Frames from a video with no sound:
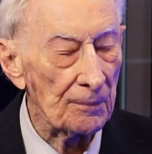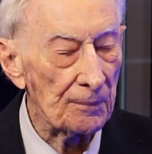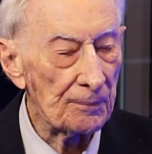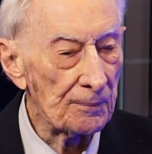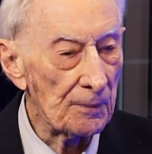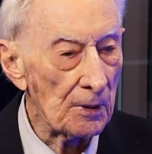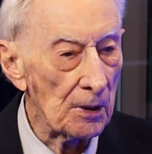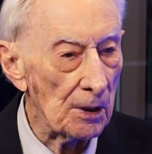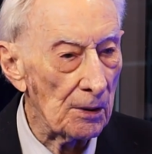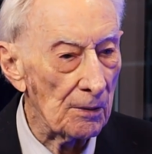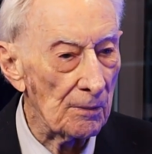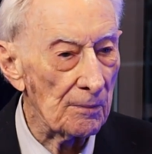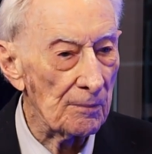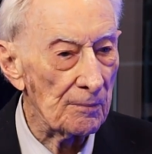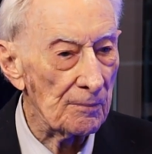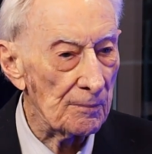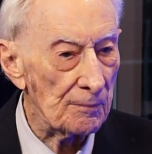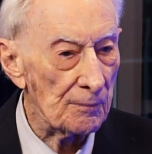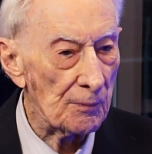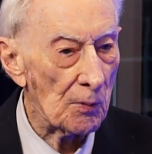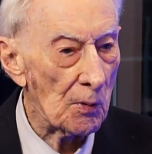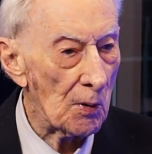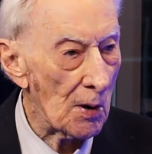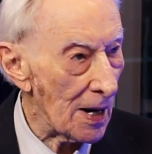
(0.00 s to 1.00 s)

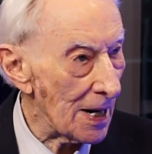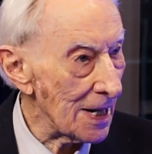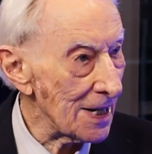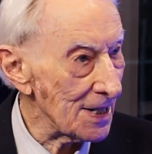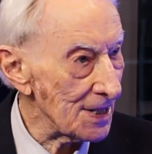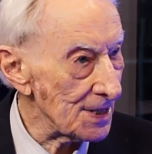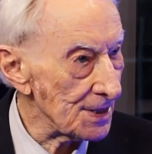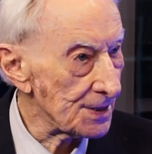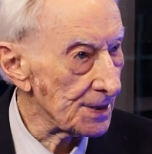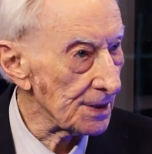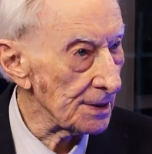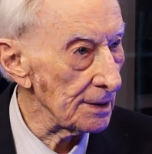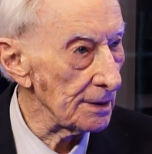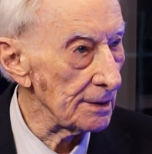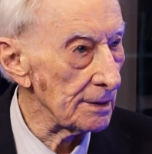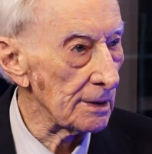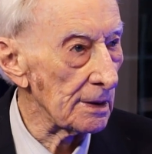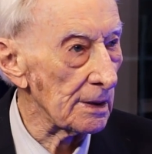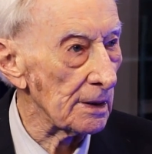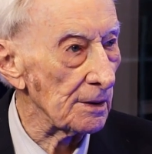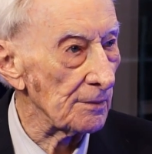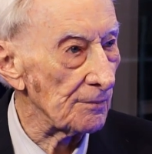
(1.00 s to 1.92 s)
Verizon,